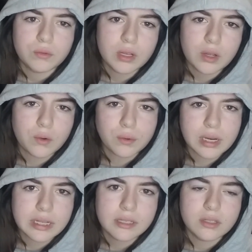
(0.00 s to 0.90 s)
it
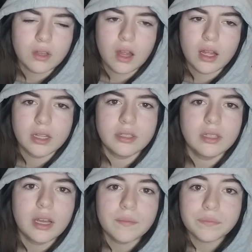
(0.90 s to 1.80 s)
creaks a lot and
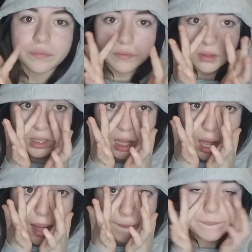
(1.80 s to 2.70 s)
yeah.
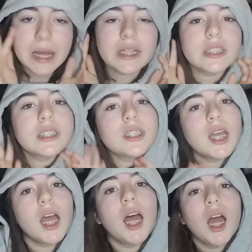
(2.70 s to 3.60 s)
But
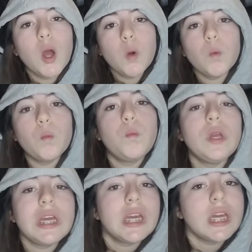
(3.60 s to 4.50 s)

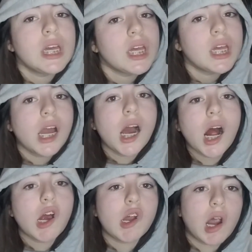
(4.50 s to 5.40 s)
we,
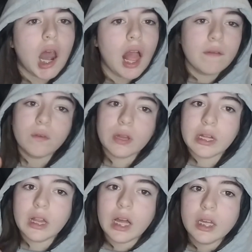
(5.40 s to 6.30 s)
I have a ring
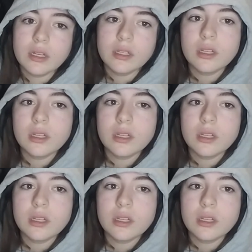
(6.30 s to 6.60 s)
light.